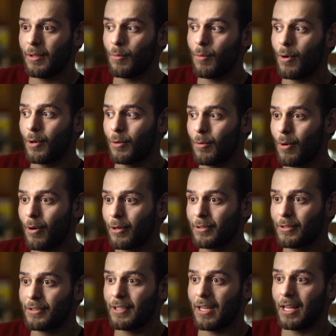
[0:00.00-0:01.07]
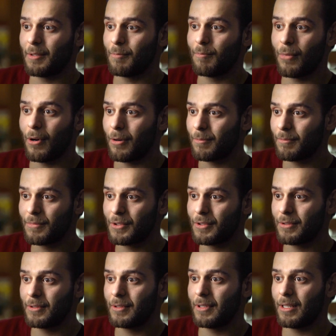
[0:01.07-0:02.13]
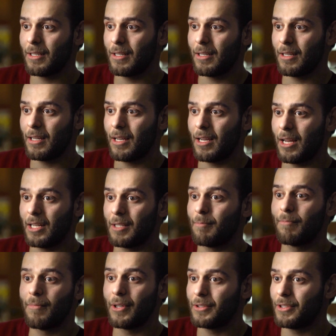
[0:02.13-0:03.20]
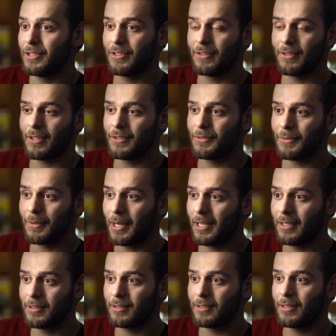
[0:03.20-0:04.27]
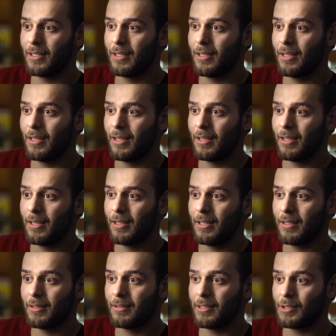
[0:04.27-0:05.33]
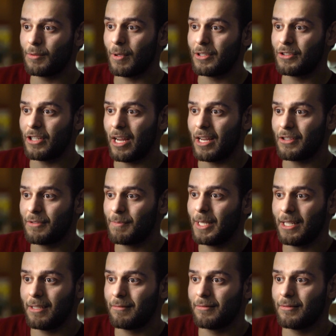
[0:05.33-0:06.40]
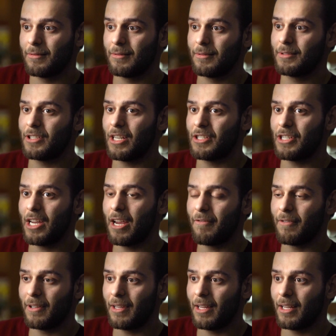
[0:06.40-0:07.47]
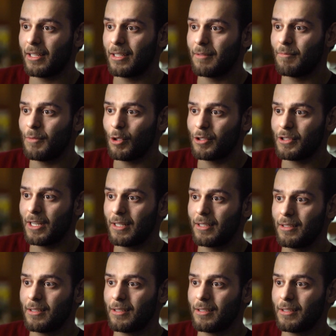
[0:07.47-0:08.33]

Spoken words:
The war words and bombs and bodies in the streets. This will change me. Change everything in music.